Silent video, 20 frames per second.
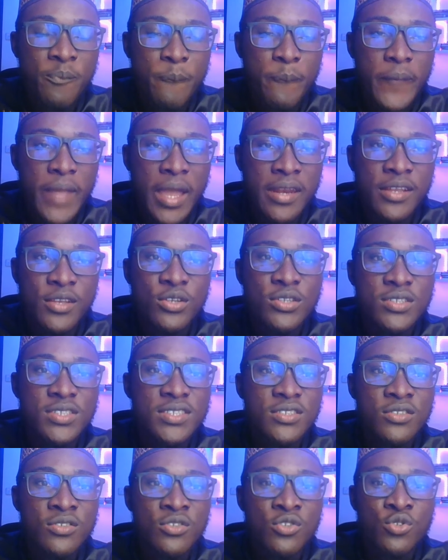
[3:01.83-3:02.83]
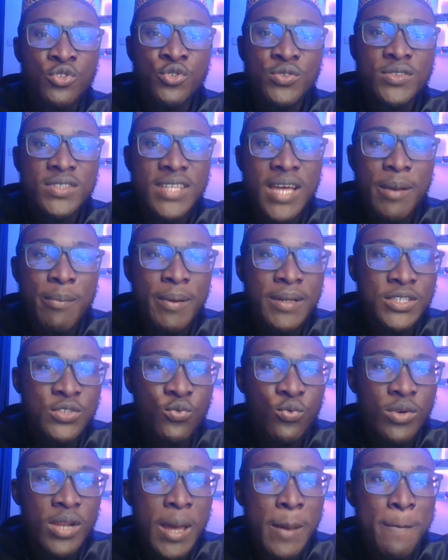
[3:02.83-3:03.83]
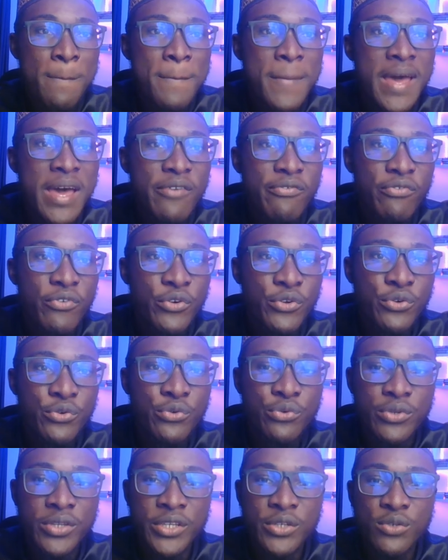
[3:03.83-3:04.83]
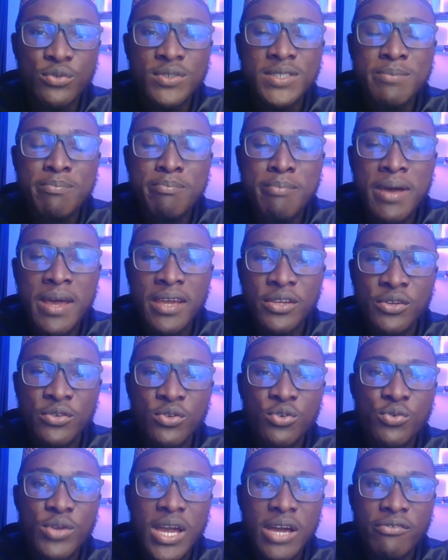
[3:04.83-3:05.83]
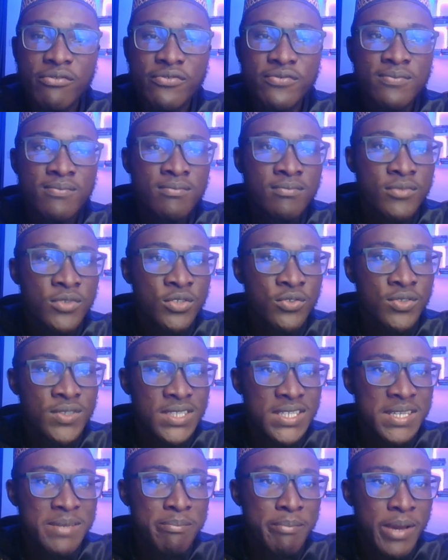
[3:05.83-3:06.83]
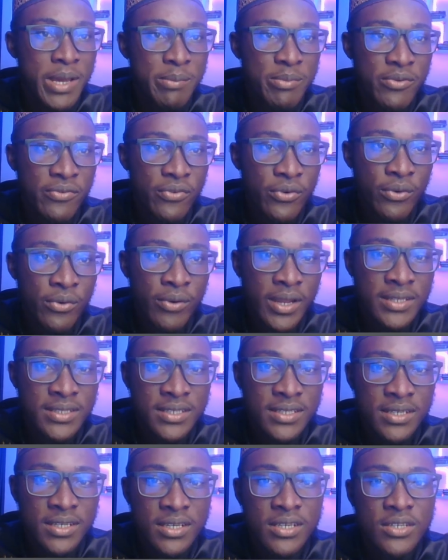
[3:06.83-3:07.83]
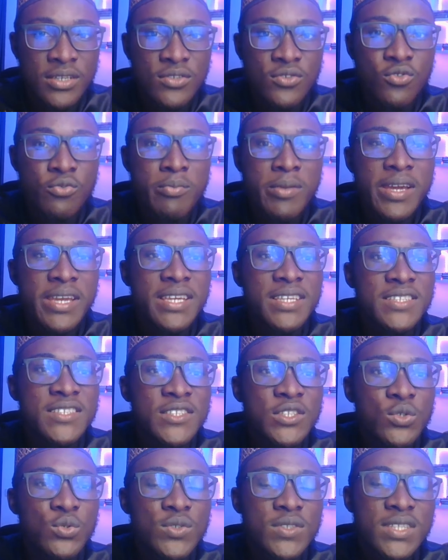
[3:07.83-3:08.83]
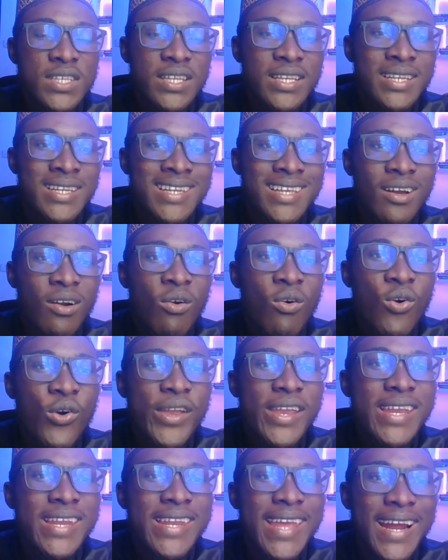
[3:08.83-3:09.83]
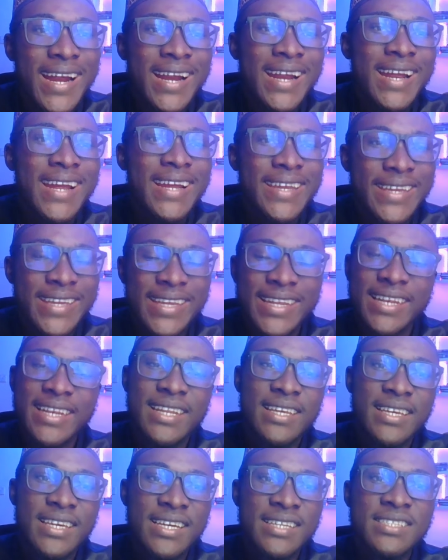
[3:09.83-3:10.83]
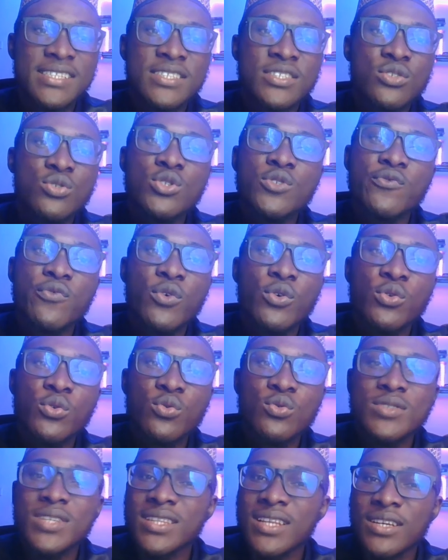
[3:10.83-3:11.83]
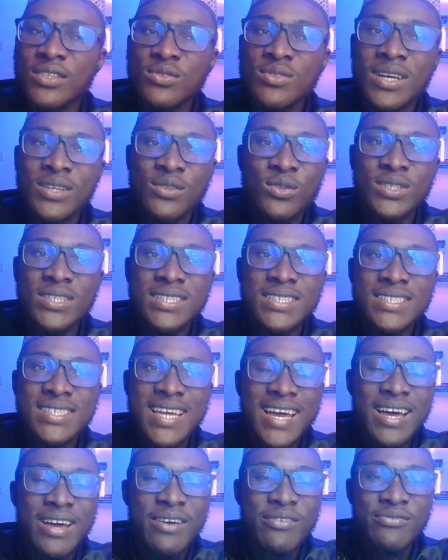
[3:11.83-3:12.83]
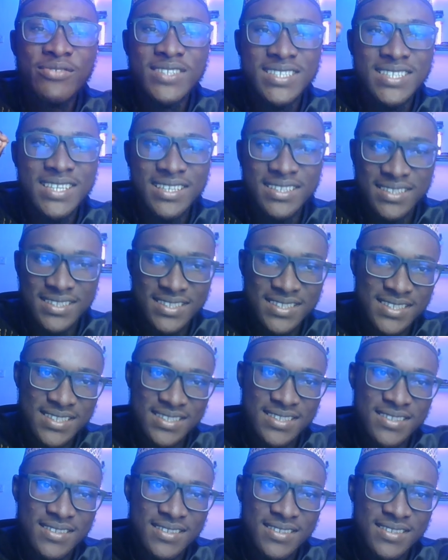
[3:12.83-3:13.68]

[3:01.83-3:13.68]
and they just used that particular ma for you. They used ma. You've seen ma before, right? So ma is used legoiri akil. It is used for those that doesn't have sense.